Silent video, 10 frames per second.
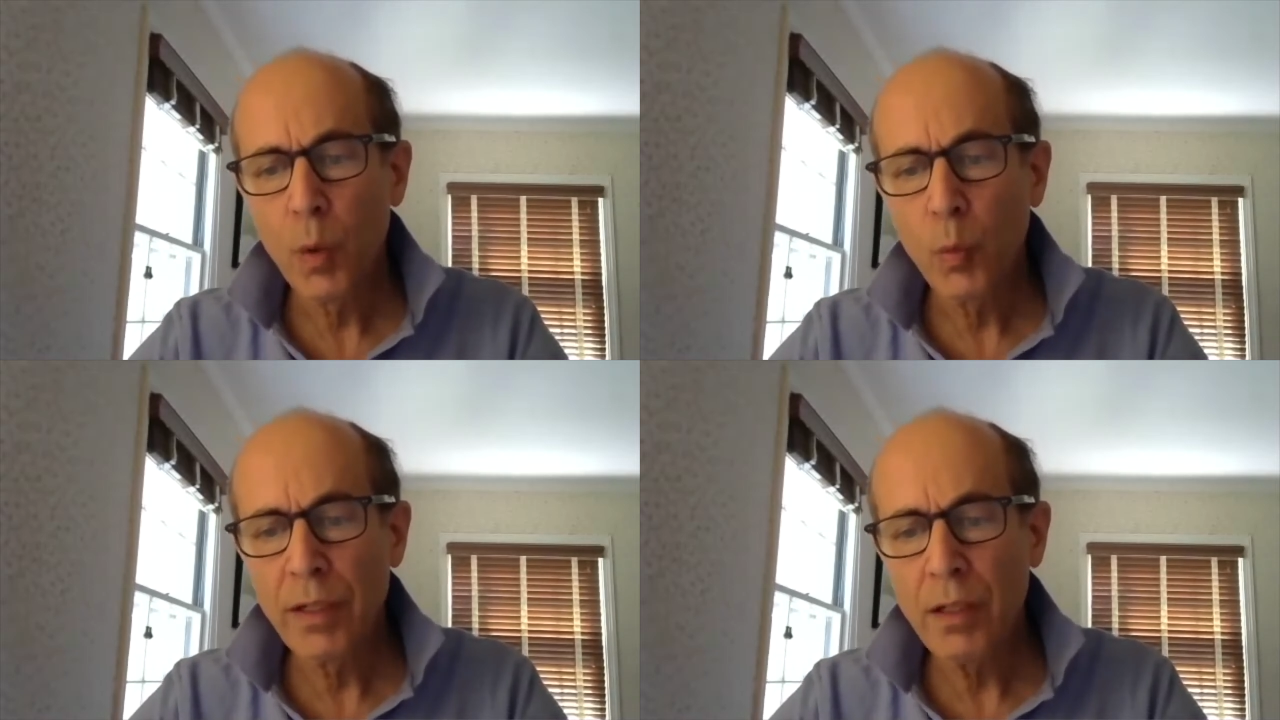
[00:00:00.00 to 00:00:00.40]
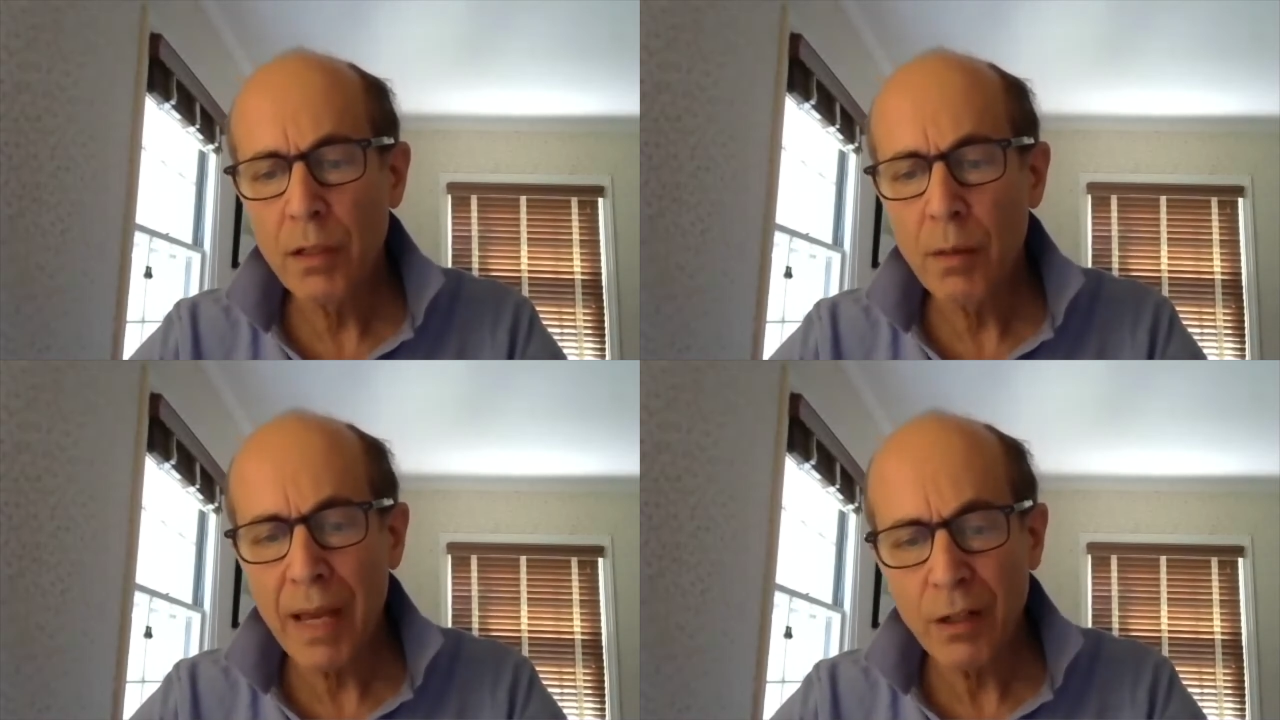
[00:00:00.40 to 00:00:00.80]
We need to
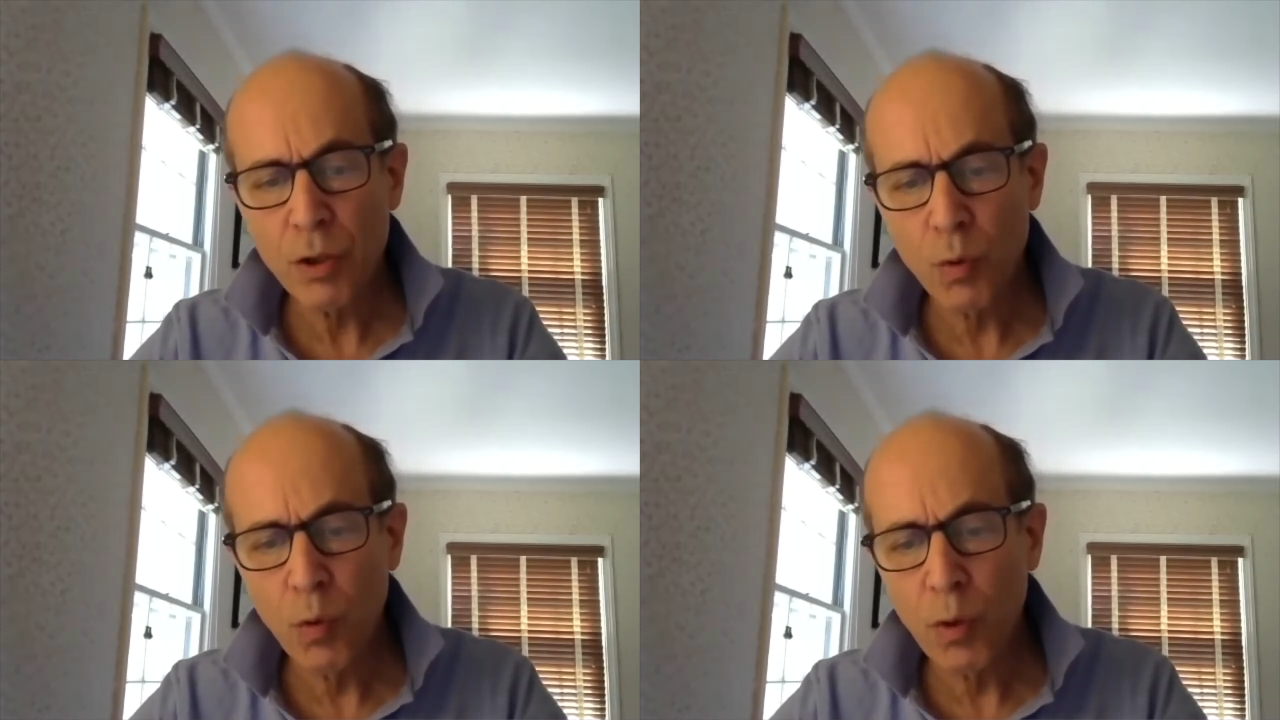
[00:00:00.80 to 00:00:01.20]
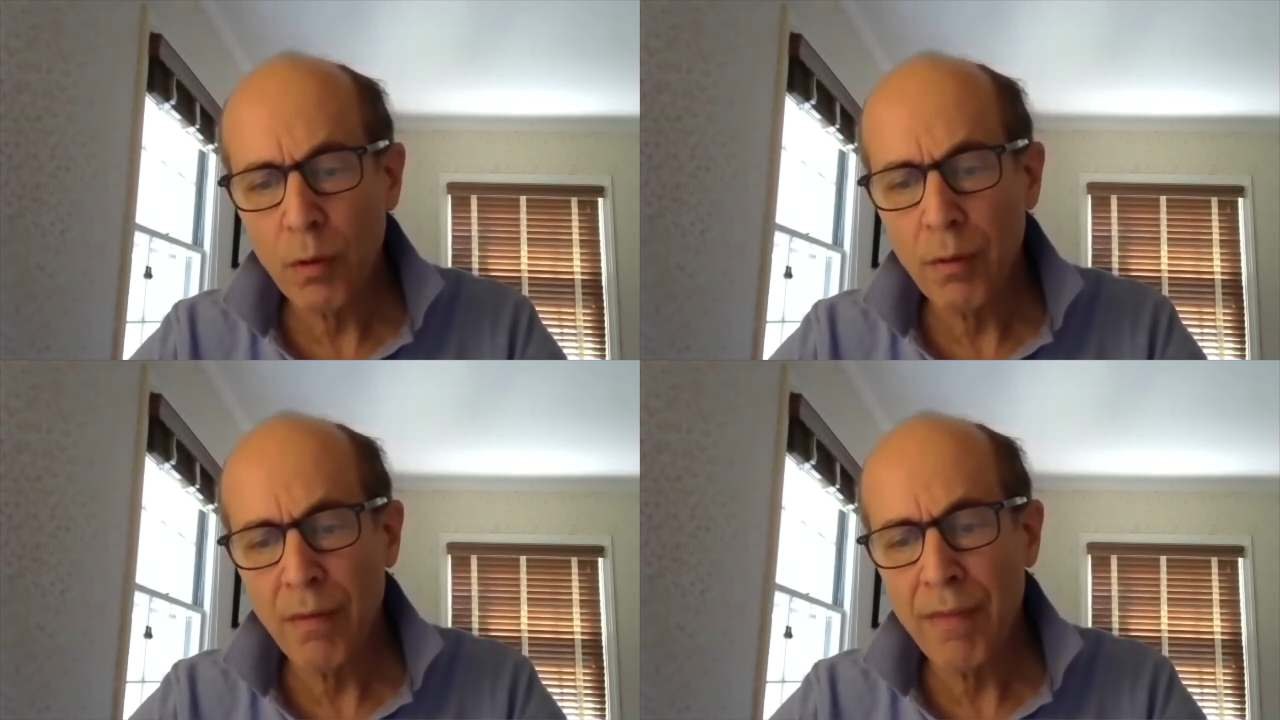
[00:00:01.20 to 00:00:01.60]
make
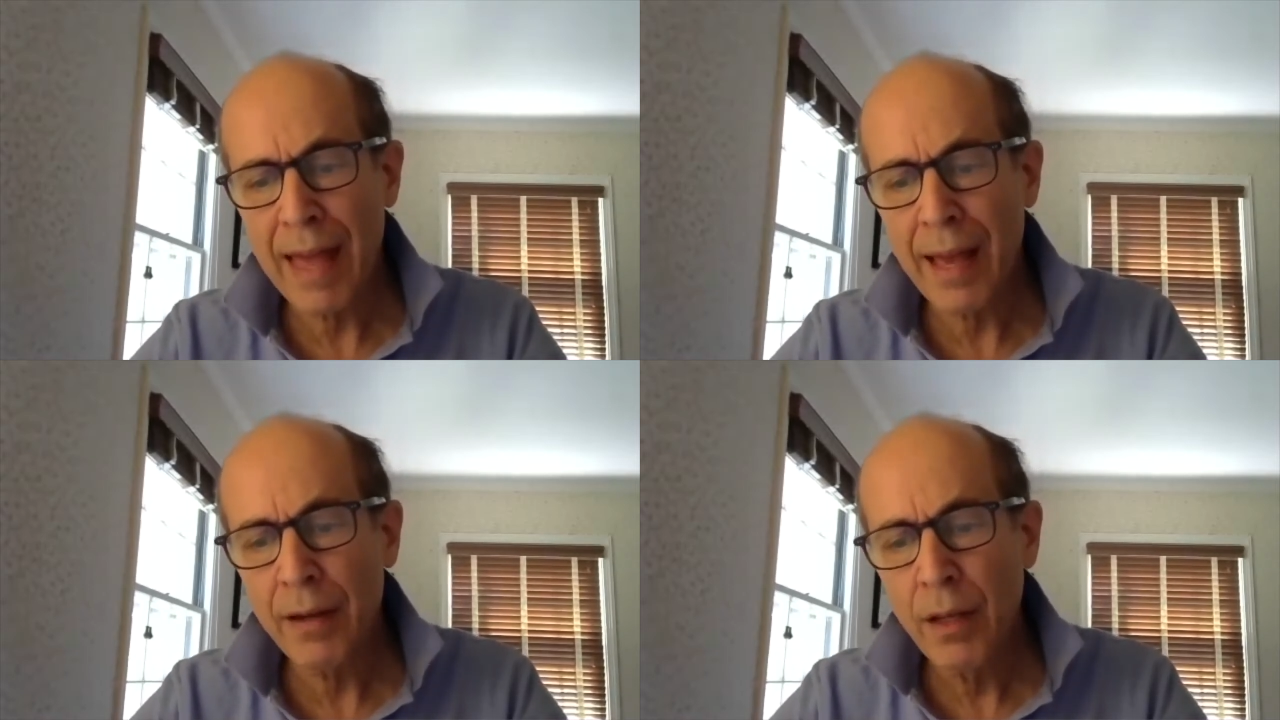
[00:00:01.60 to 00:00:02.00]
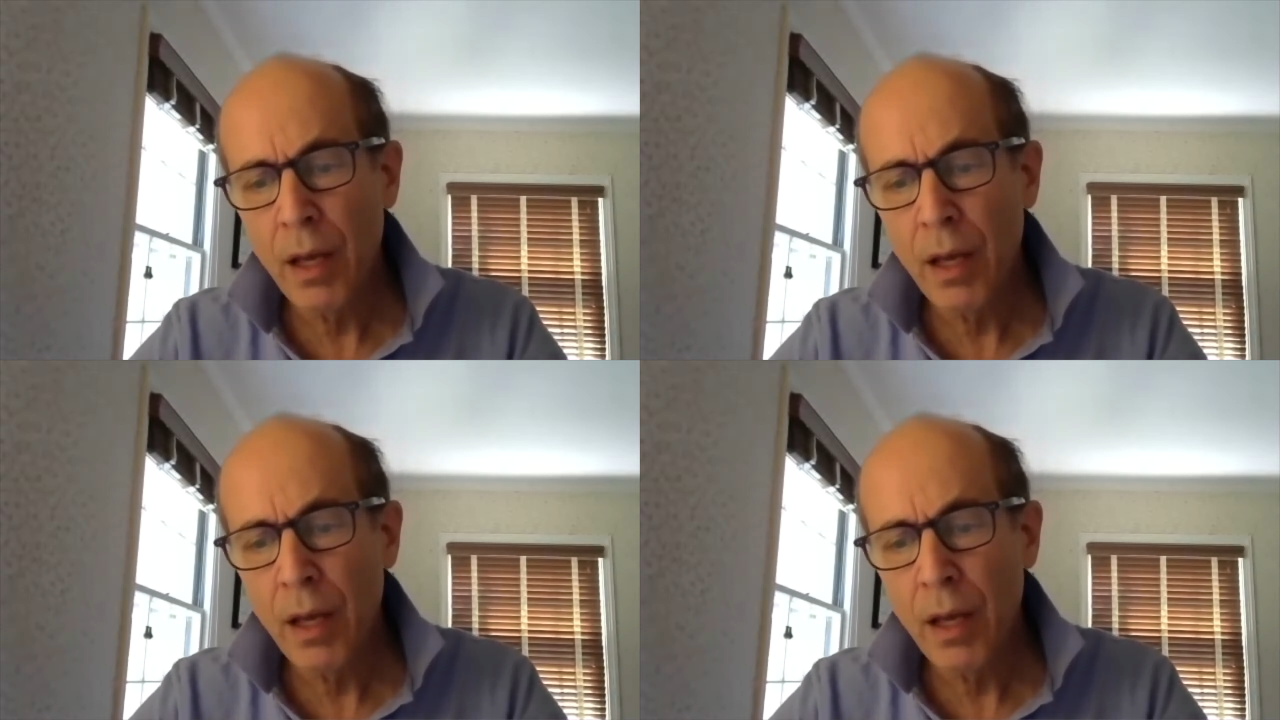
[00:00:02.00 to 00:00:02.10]
sure that